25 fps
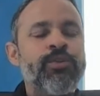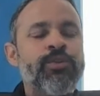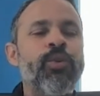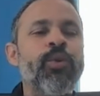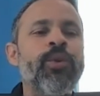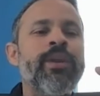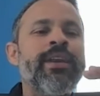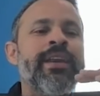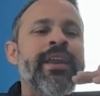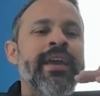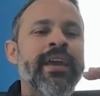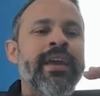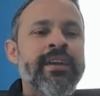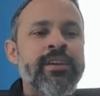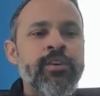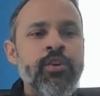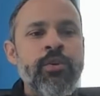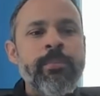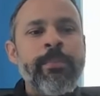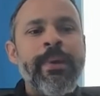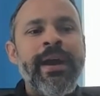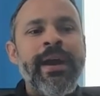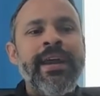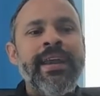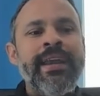So
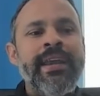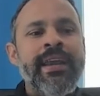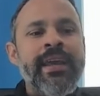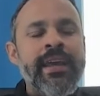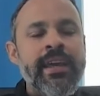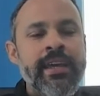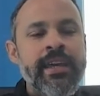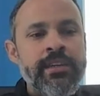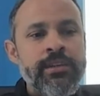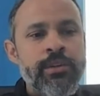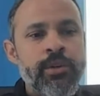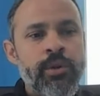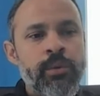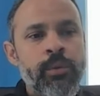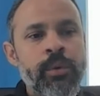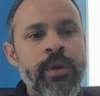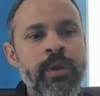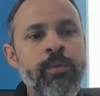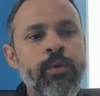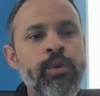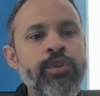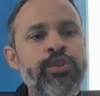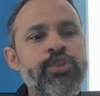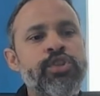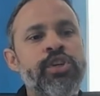layer by layer,
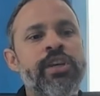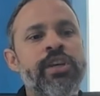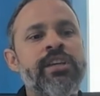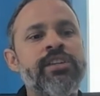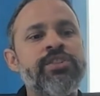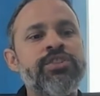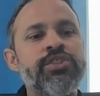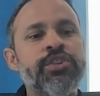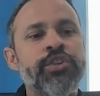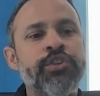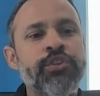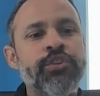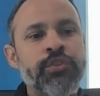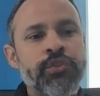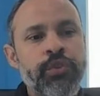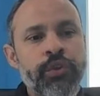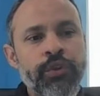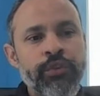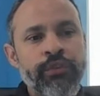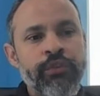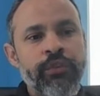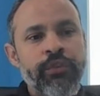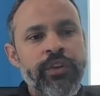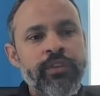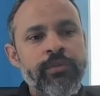we will change the
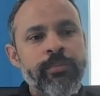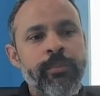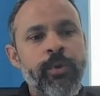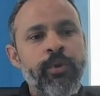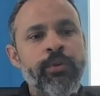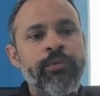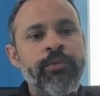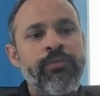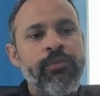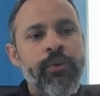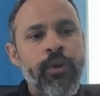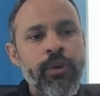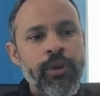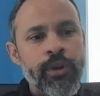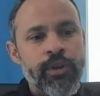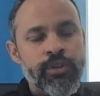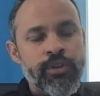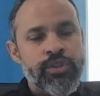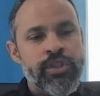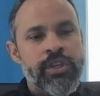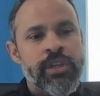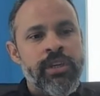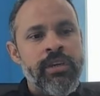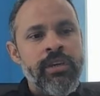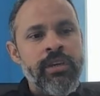surface
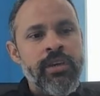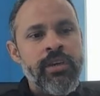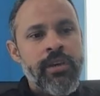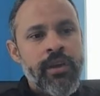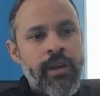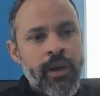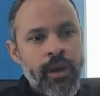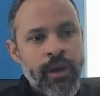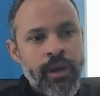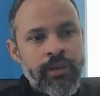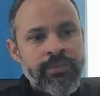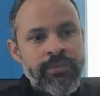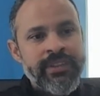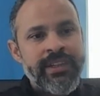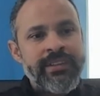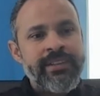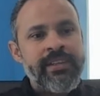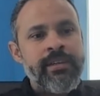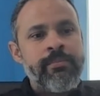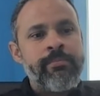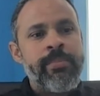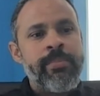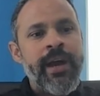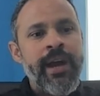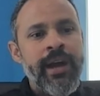morphology of the
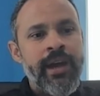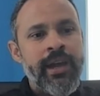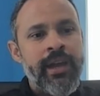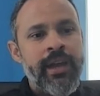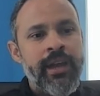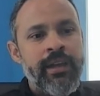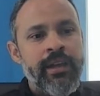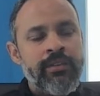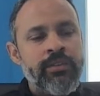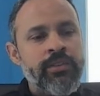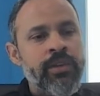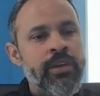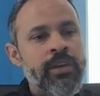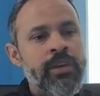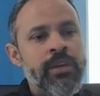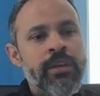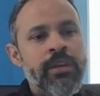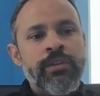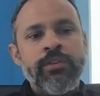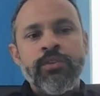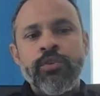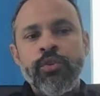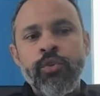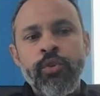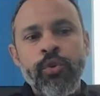device
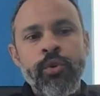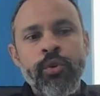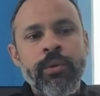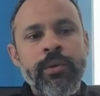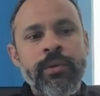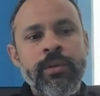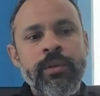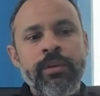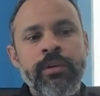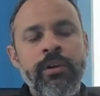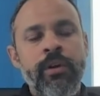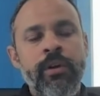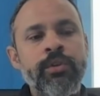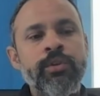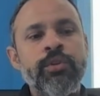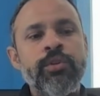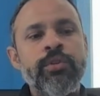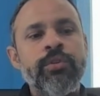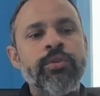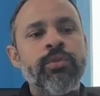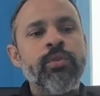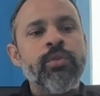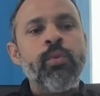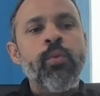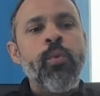to
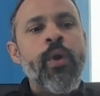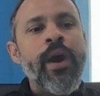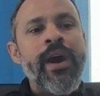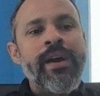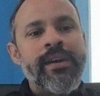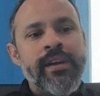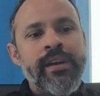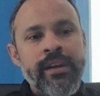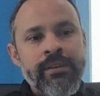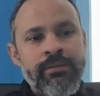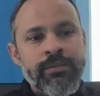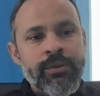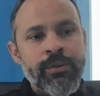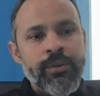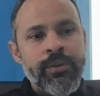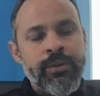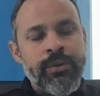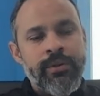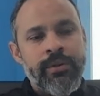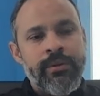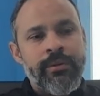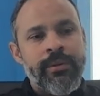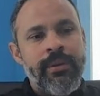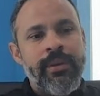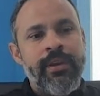to
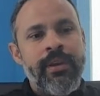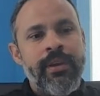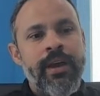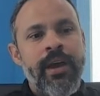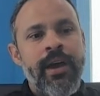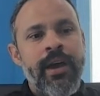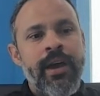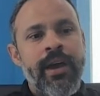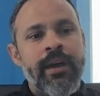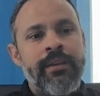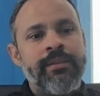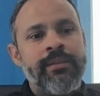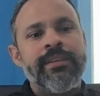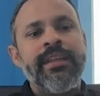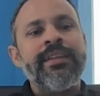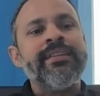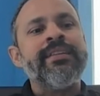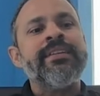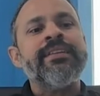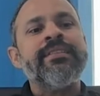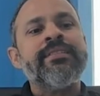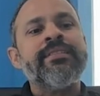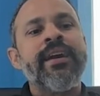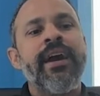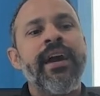whatever the
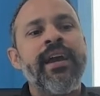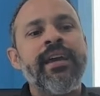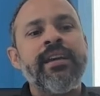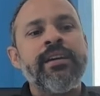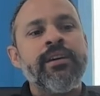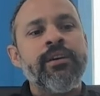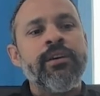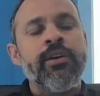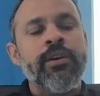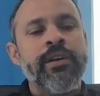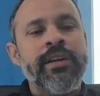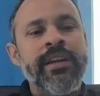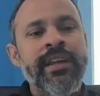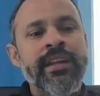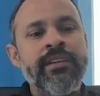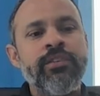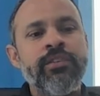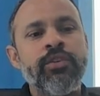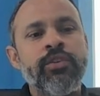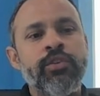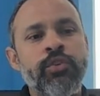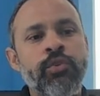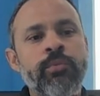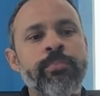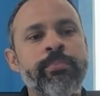designer
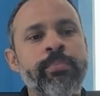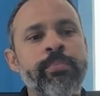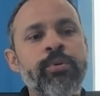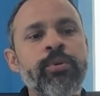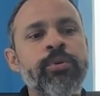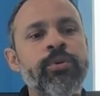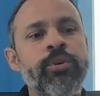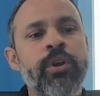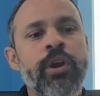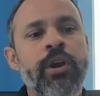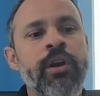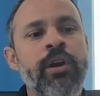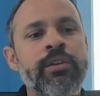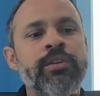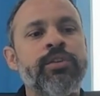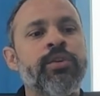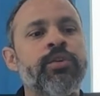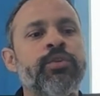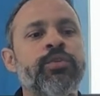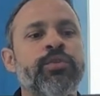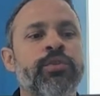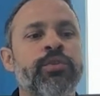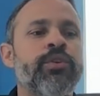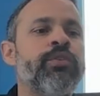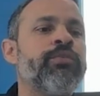needs to put on
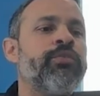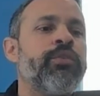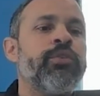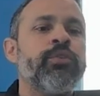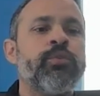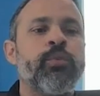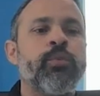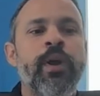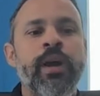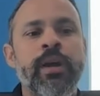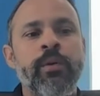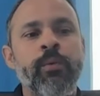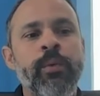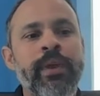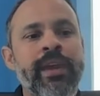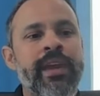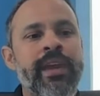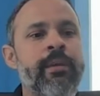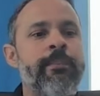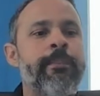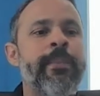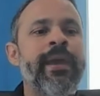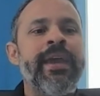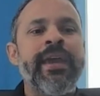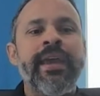the surface, right? We
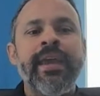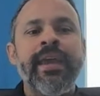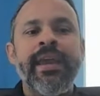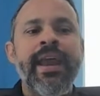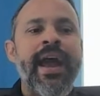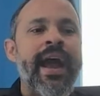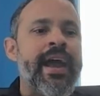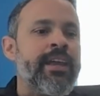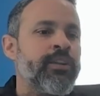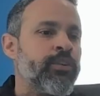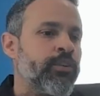can make it